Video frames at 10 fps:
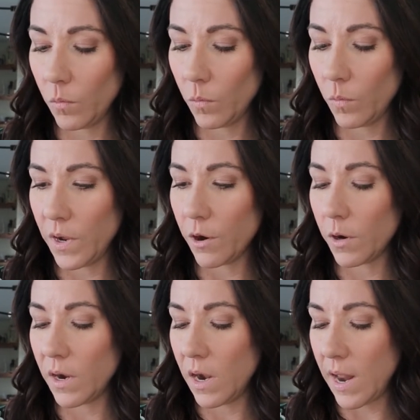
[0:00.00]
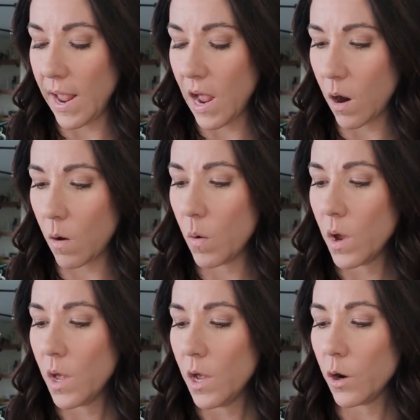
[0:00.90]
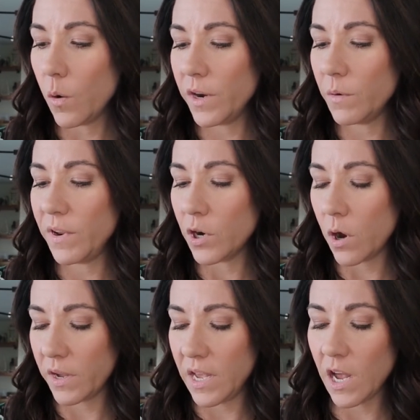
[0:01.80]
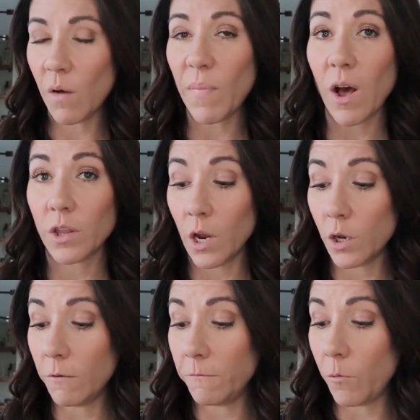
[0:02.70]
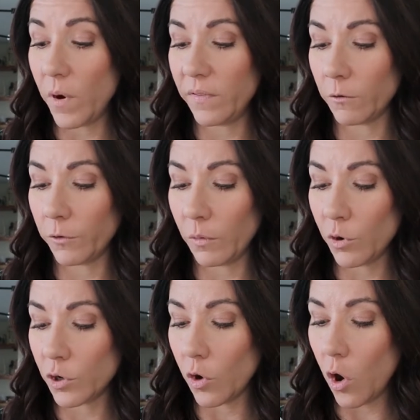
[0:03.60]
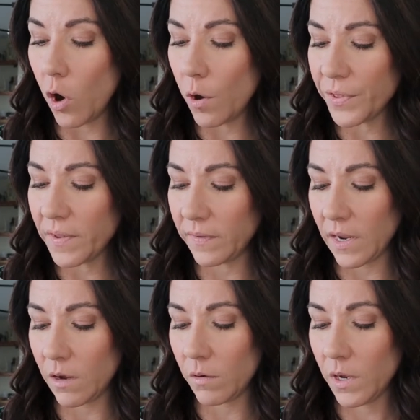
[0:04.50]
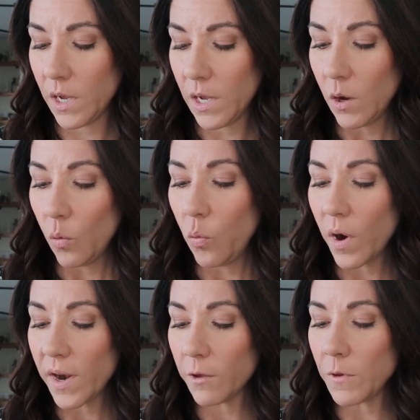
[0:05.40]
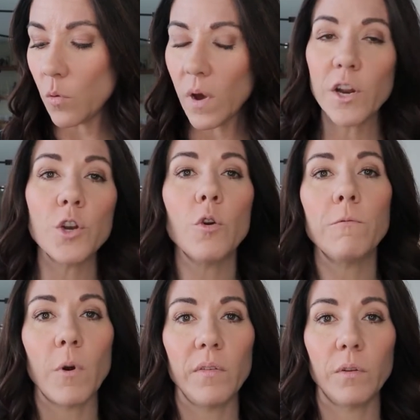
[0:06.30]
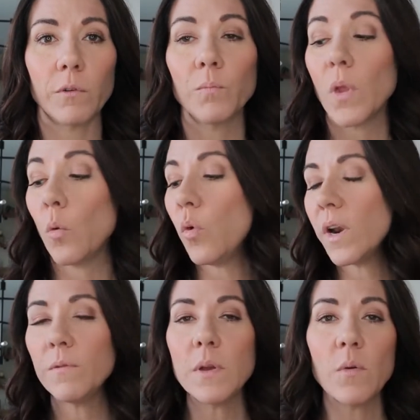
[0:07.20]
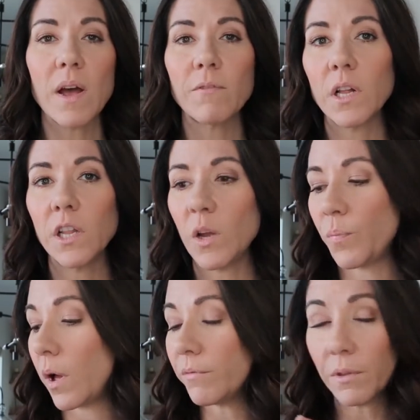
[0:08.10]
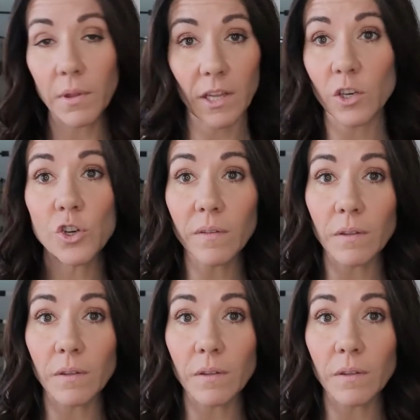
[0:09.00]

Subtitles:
We are now going to be talking about the voiceover. So I'm going to turn all this down. What if you want to do a voiceover? What if you have a clip of just